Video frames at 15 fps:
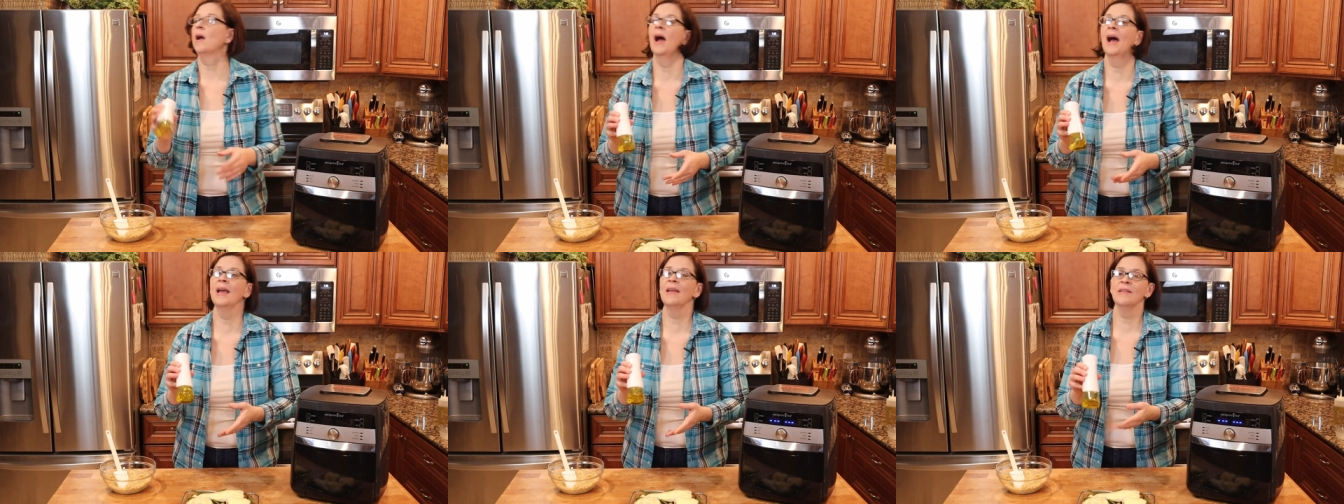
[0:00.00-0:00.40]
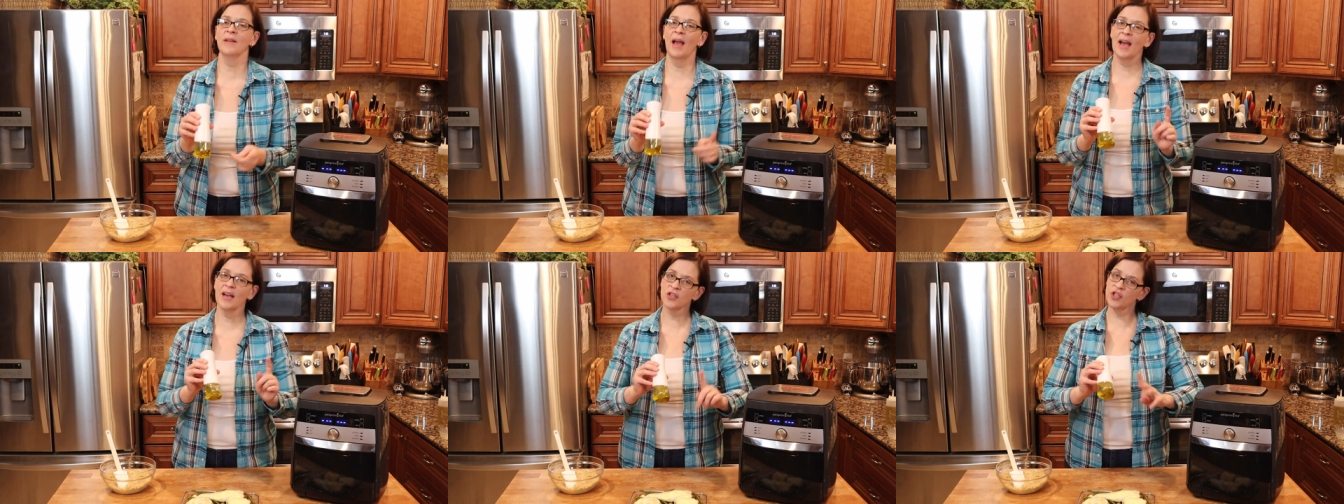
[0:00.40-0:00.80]
I
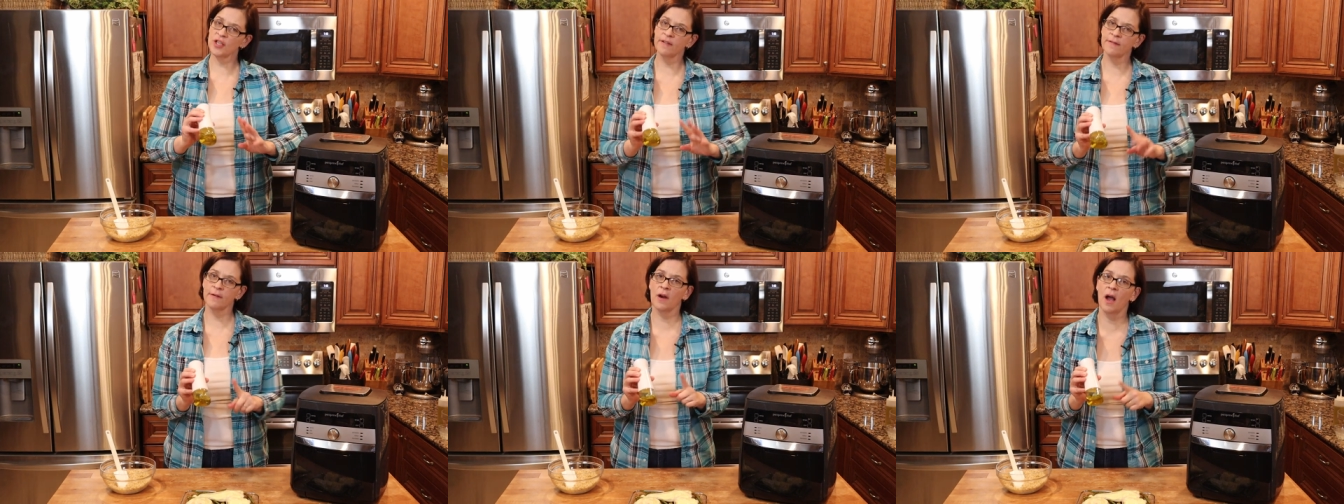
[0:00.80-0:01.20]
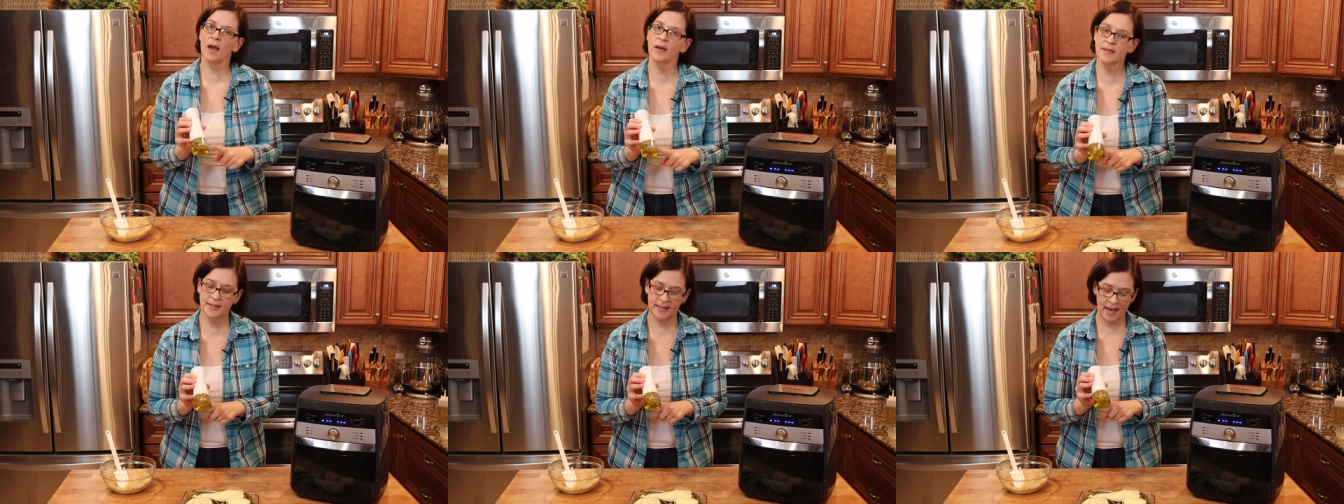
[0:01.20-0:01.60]
actually forgot
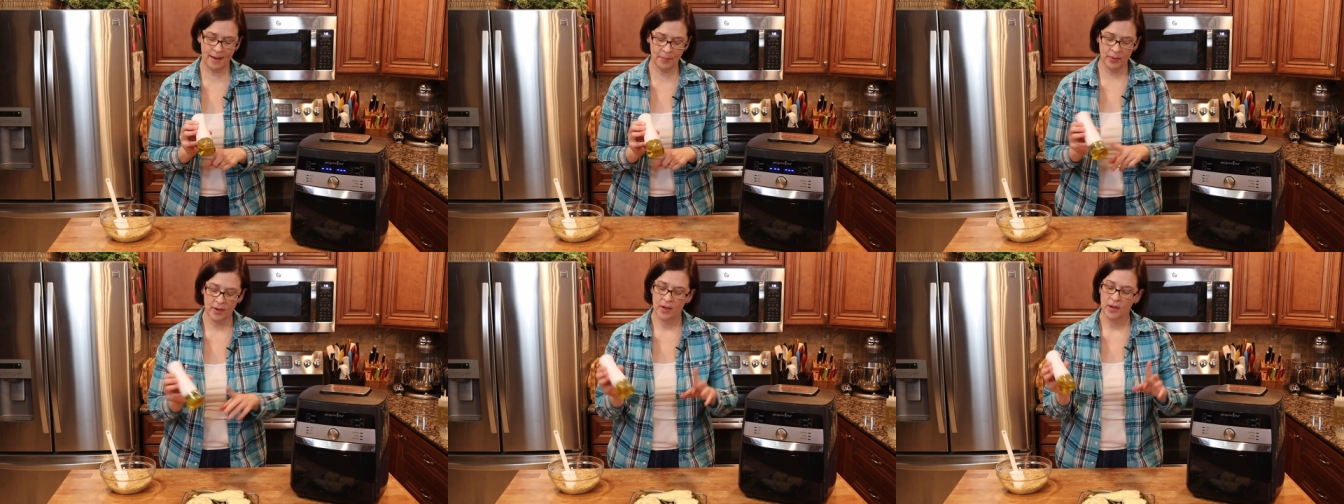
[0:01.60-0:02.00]
a step.